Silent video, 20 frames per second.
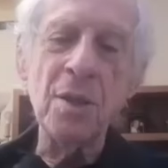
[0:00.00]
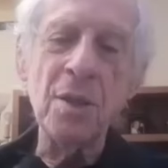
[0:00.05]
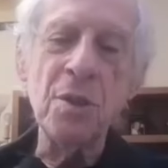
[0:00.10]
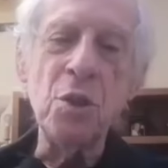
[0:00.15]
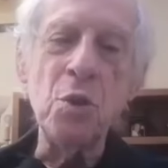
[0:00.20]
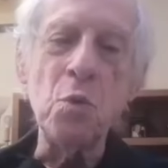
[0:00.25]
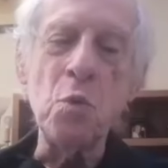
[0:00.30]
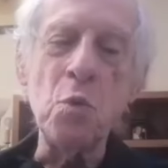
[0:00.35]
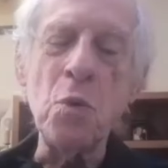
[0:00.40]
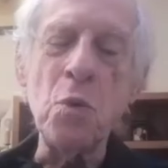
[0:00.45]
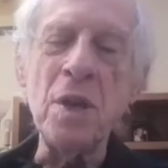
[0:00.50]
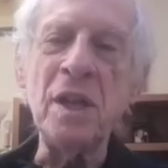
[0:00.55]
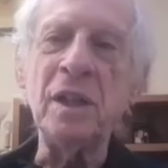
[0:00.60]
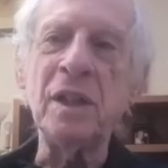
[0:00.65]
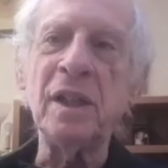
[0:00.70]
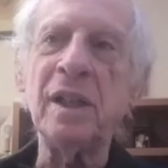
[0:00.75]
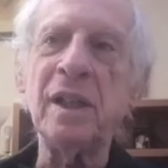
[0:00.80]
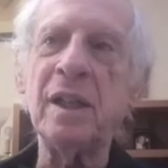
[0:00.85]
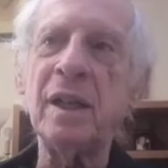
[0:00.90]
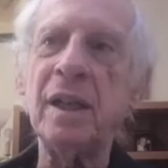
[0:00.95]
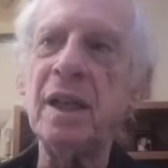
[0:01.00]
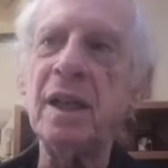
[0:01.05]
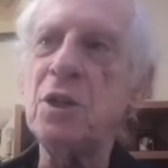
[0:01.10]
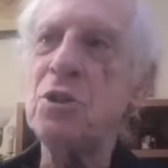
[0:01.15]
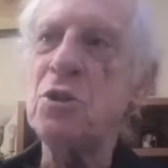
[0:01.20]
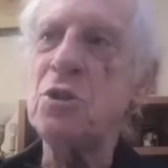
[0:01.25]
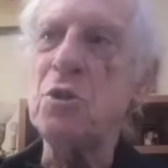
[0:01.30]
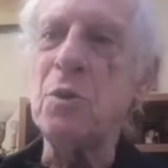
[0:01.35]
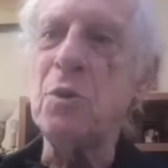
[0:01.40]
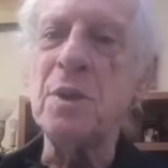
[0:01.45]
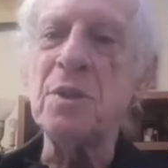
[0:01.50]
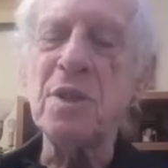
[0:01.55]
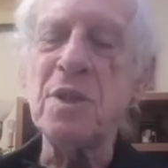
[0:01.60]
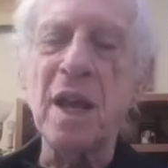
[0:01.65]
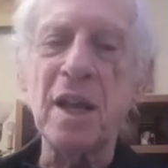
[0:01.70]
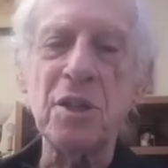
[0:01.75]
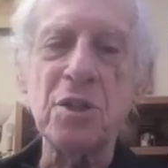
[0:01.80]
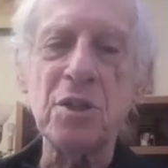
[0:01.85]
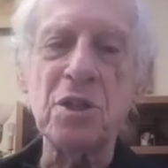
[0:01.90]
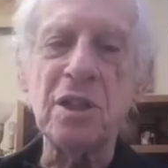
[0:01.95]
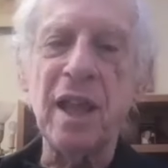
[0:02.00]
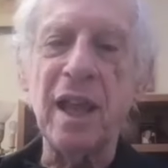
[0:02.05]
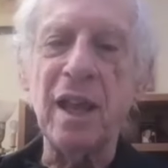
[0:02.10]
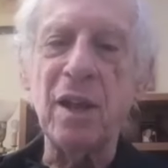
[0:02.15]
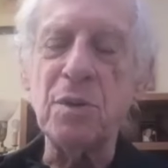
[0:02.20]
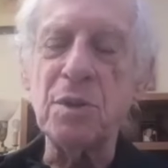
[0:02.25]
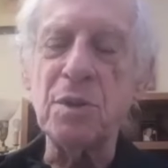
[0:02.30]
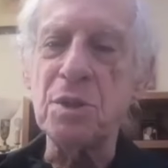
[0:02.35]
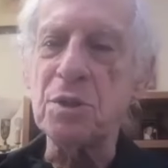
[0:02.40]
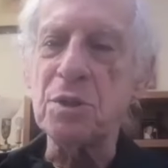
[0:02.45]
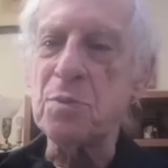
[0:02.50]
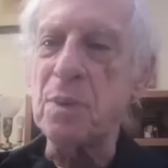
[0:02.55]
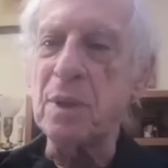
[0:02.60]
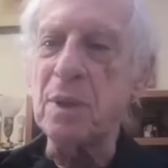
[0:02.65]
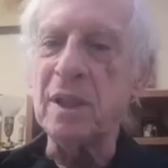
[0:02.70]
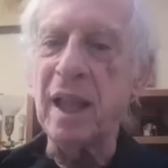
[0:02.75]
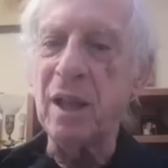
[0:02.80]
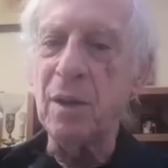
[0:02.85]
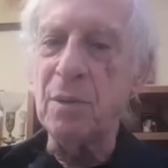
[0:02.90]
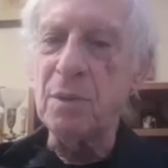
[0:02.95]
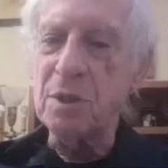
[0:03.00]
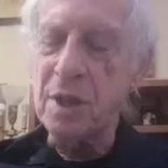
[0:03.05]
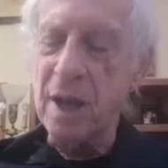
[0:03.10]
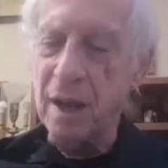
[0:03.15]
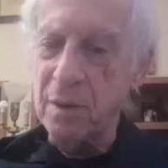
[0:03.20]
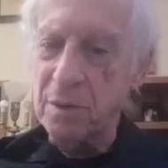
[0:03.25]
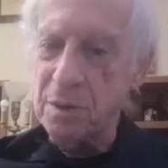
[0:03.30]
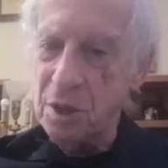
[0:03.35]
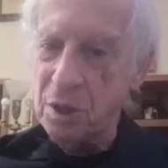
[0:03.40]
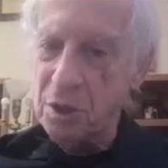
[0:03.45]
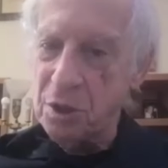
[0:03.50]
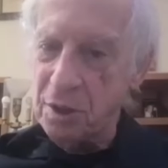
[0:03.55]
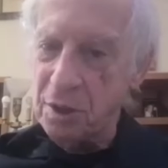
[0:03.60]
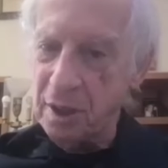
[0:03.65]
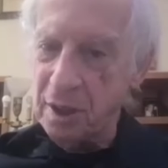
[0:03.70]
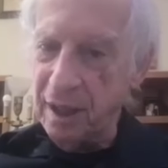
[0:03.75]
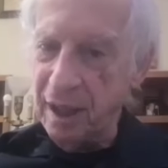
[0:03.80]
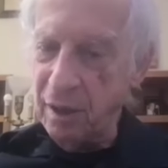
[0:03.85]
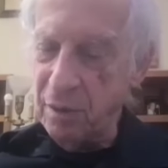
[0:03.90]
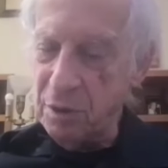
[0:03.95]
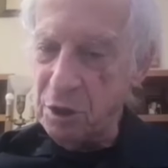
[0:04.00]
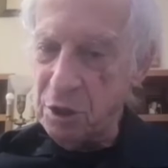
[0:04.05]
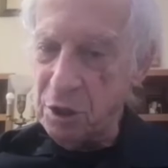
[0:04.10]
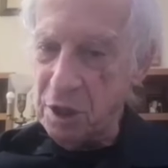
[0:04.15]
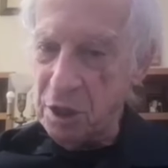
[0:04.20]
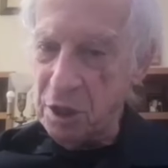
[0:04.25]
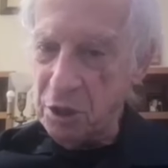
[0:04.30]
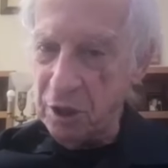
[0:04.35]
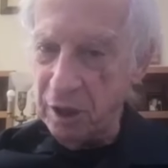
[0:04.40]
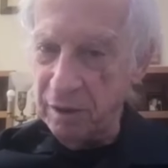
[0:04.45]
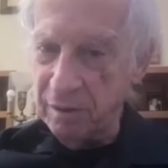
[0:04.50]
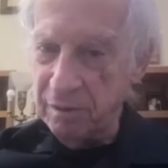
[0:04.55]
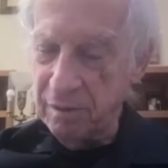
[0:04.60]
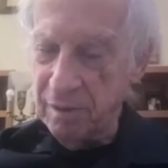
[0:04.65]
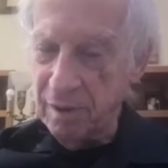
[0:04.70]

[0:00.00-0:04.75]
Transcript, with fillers: the real issue is not just languages, but language acquisition and language teaching.